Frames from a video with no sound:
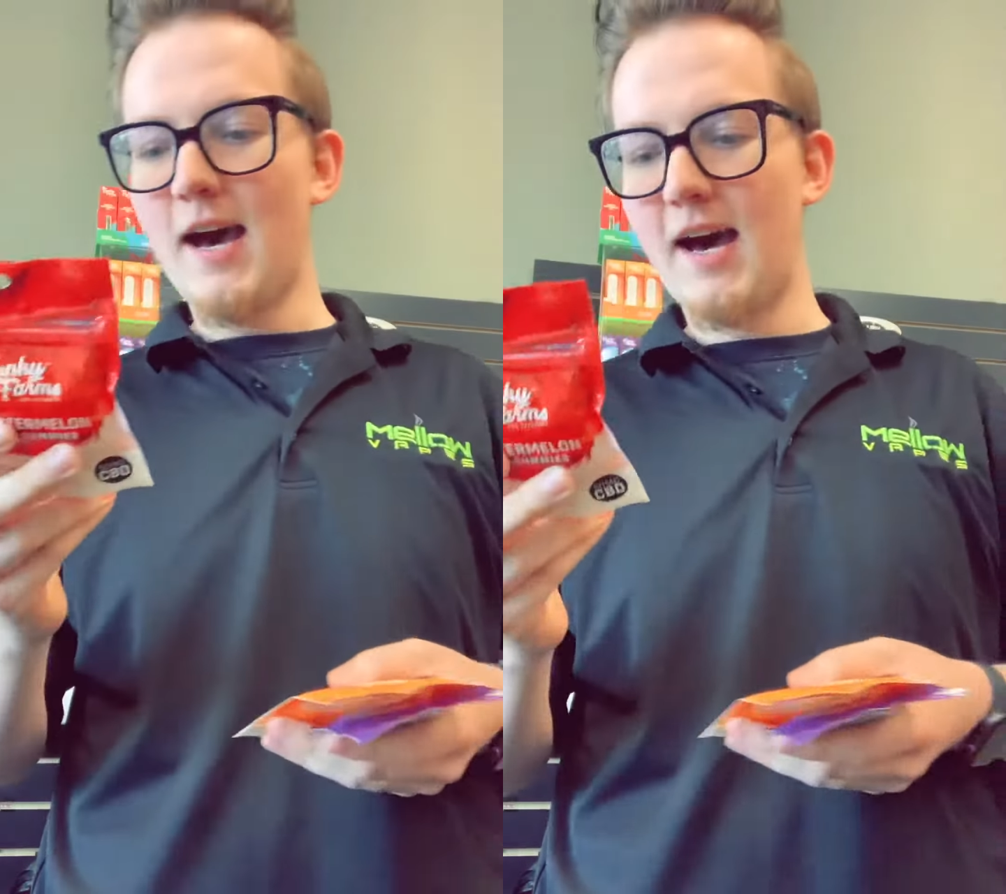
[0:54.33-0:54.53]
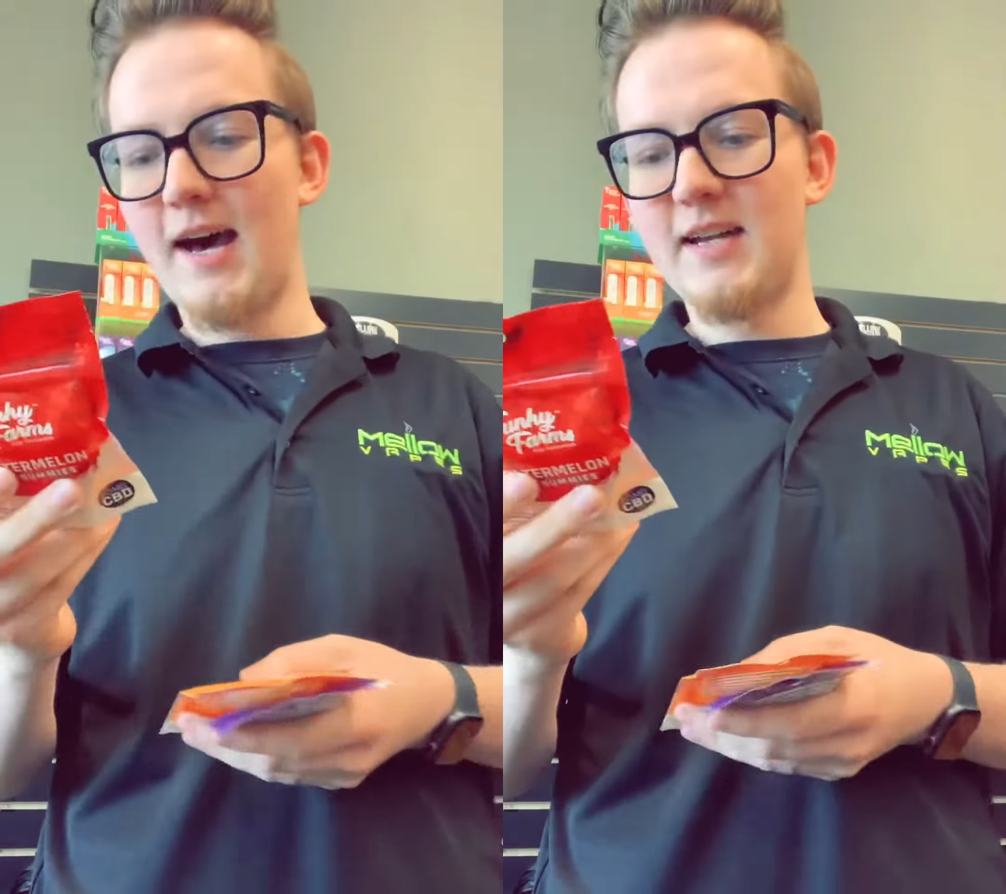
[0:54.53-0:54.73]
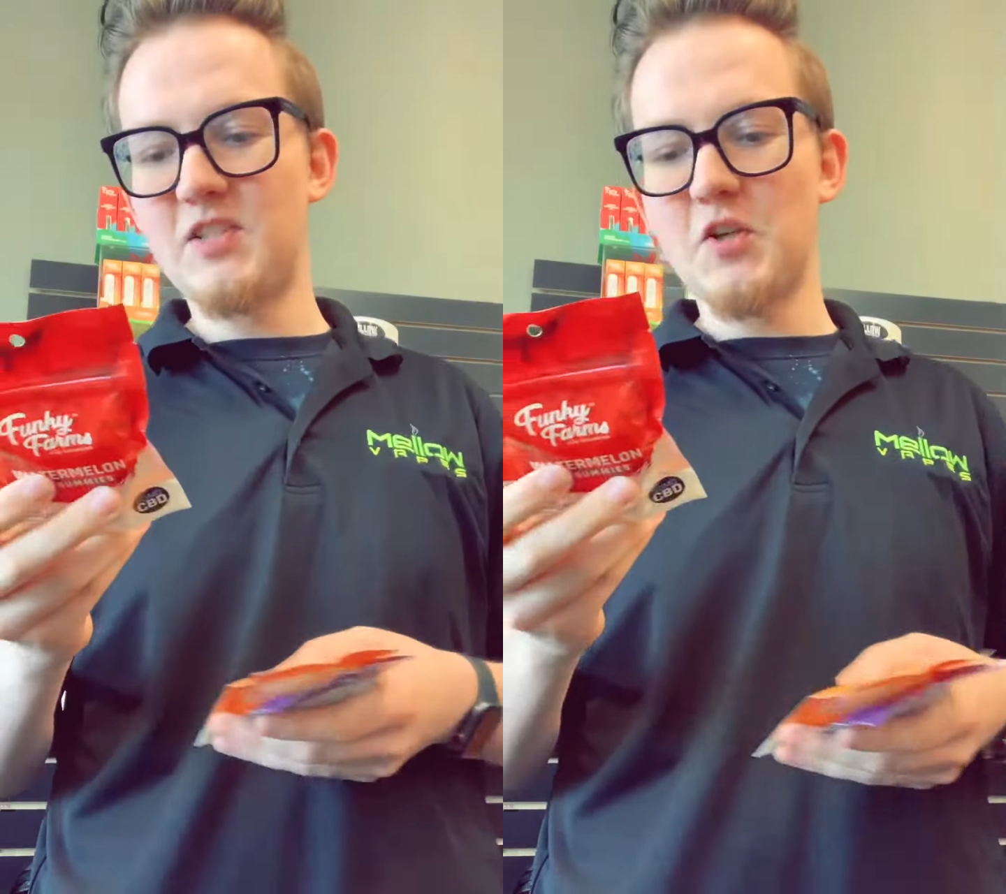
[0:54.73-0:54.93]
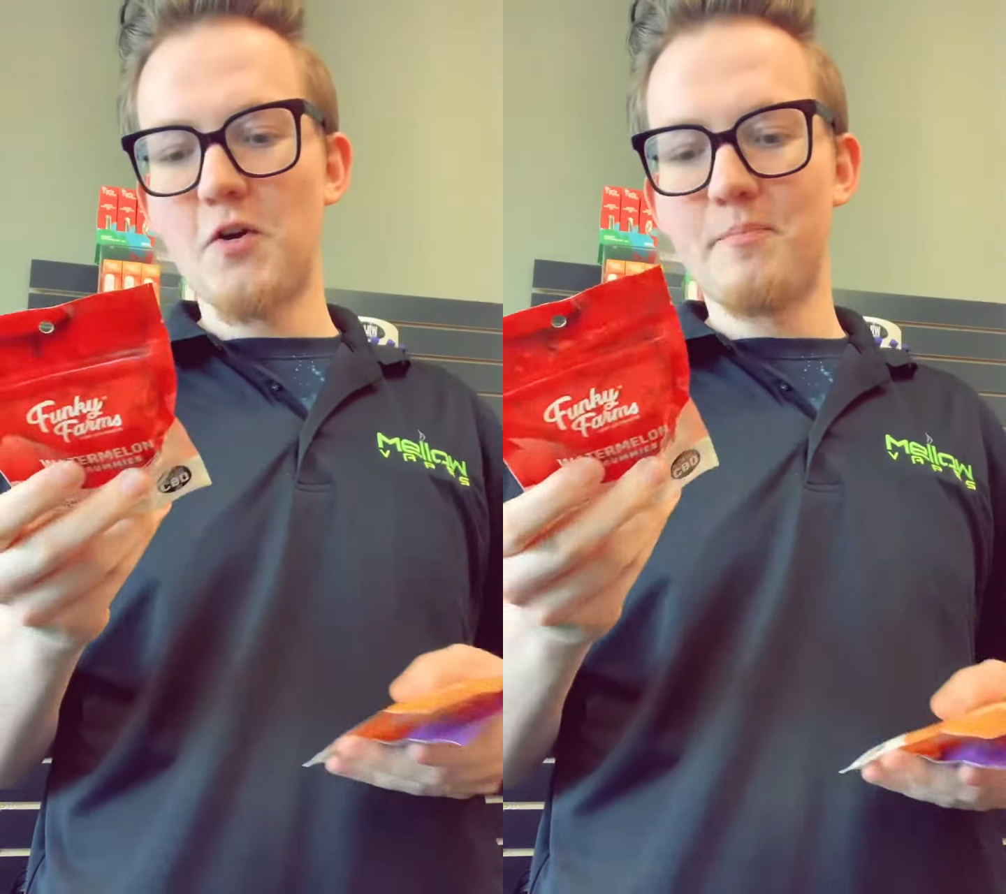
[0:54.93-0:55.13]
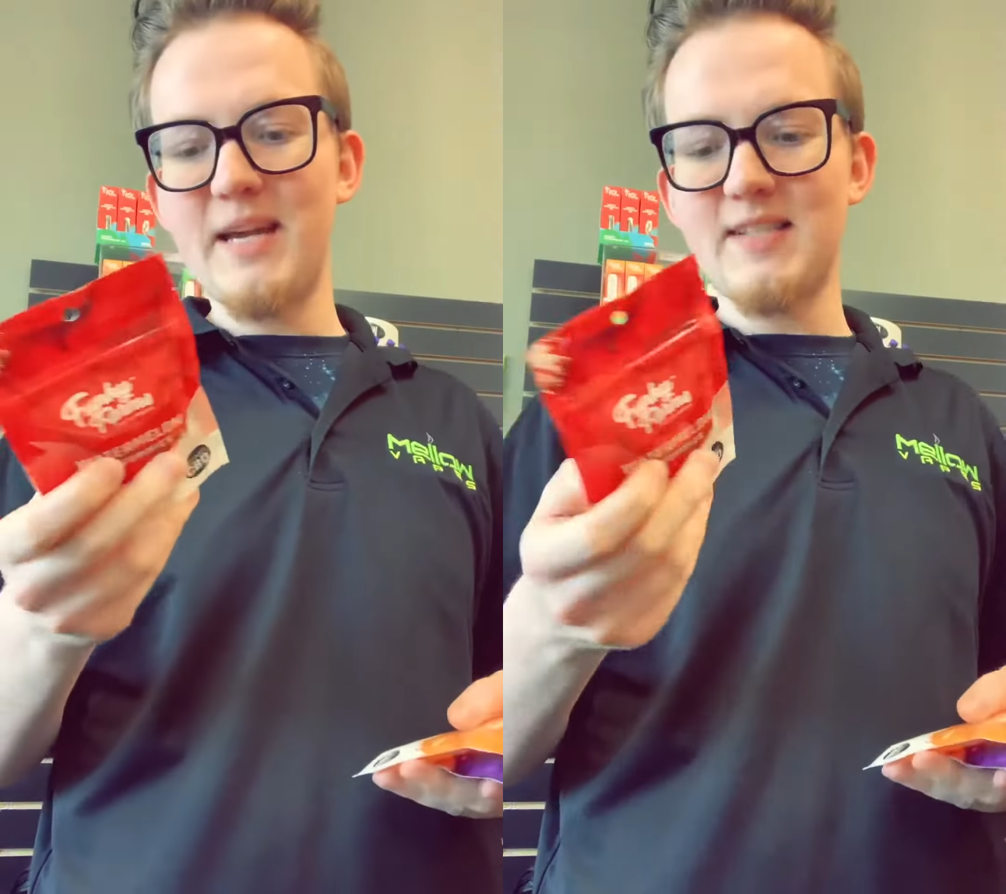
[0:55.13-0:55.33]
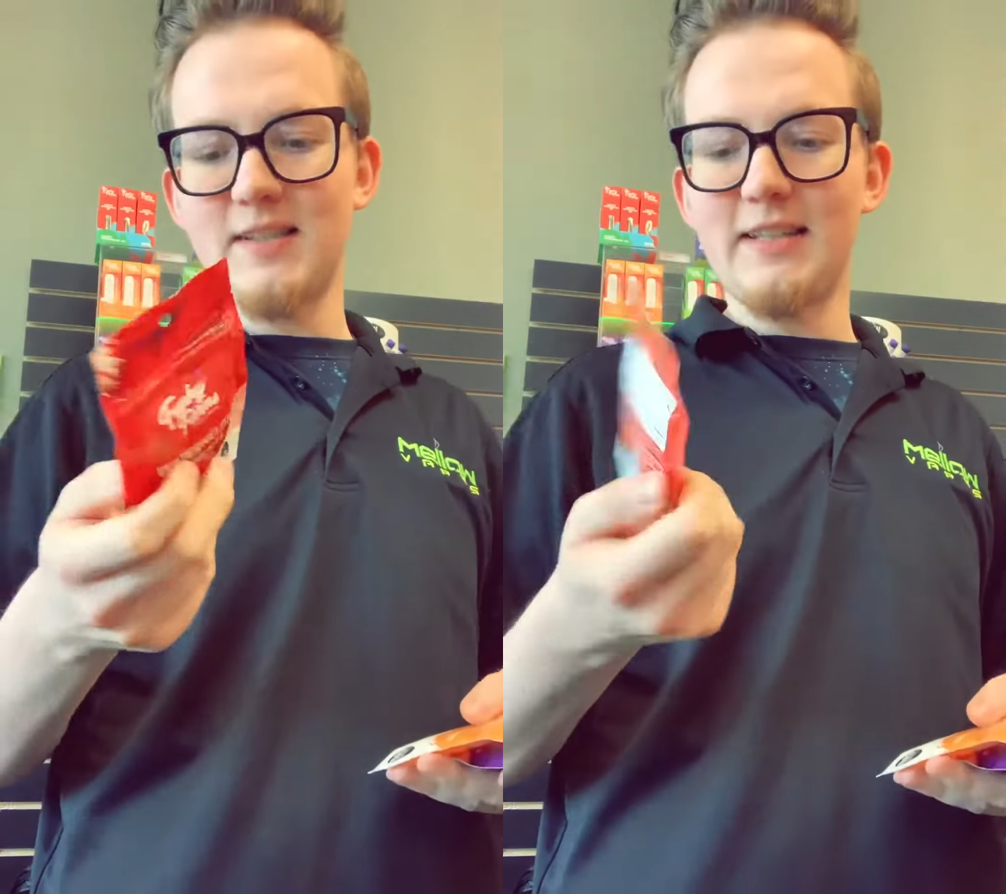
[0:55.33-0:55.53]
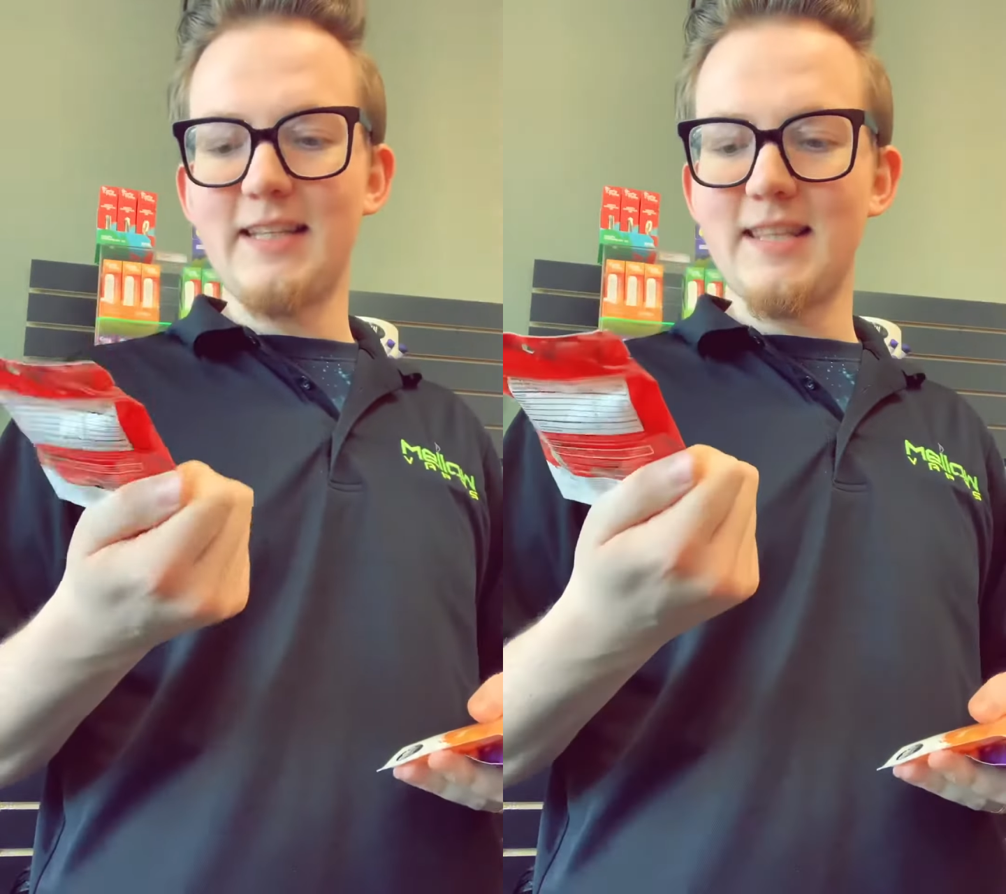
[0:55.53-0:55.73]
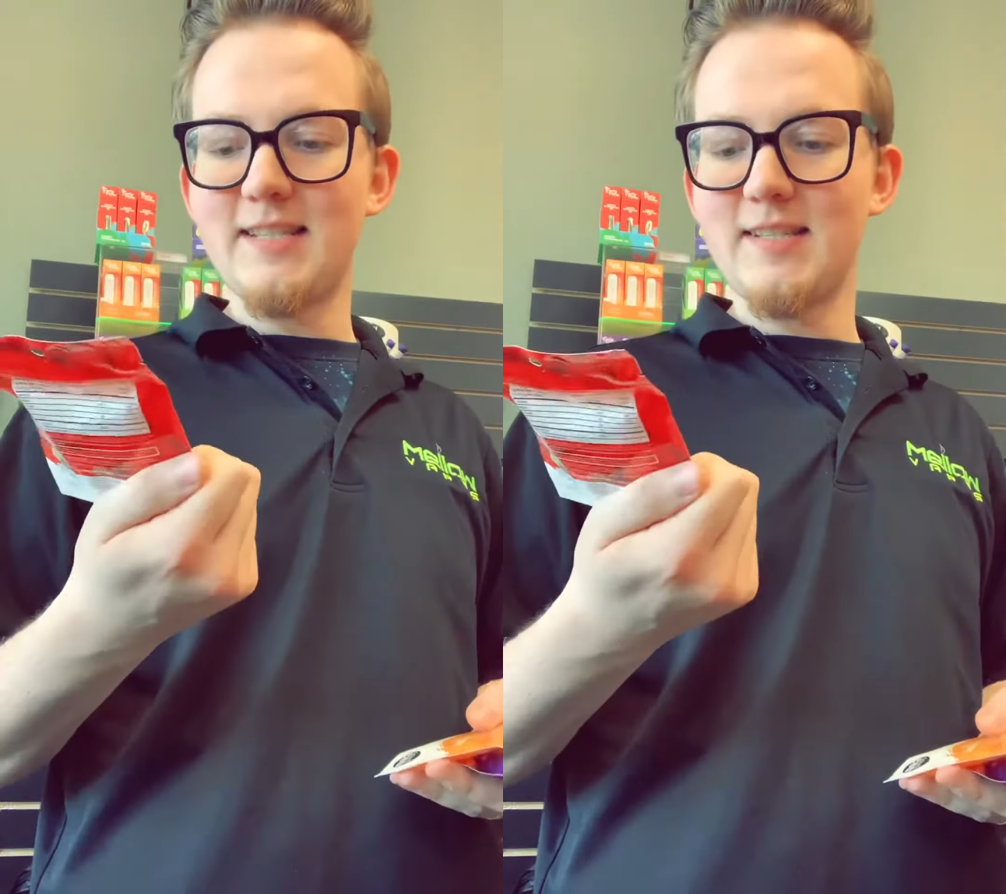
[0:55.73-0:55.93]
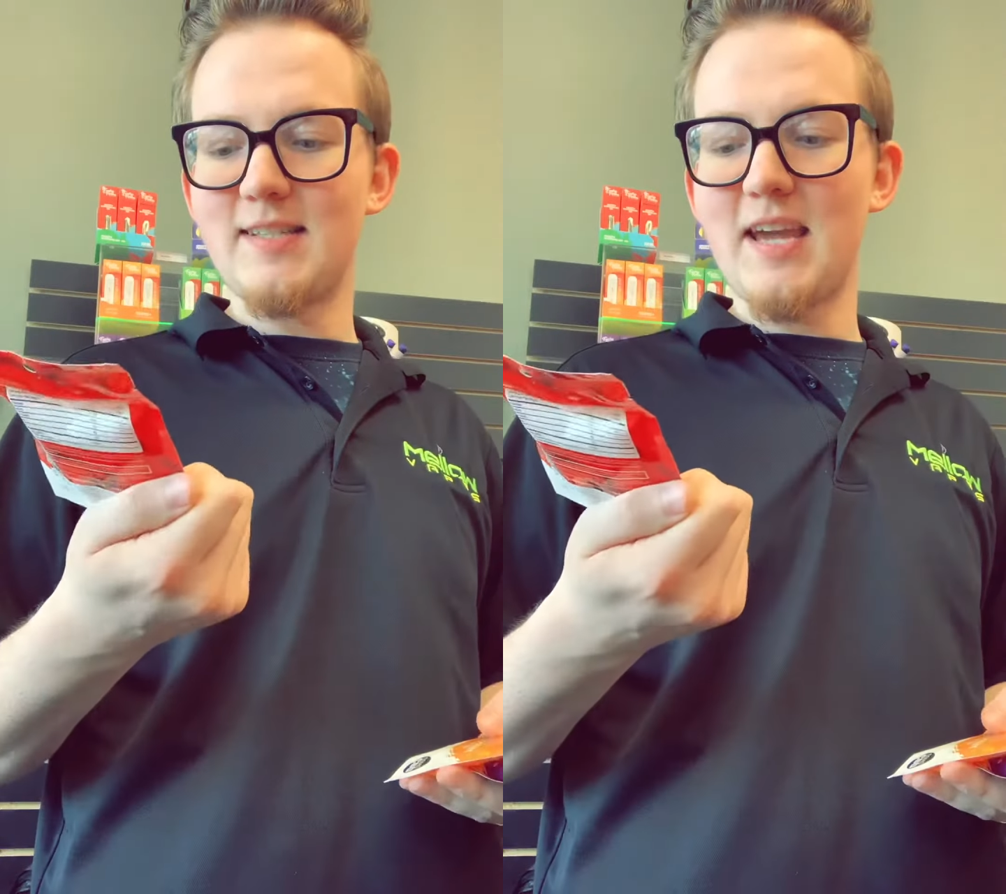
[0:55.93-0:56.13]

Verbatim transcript: Uh, so basically this is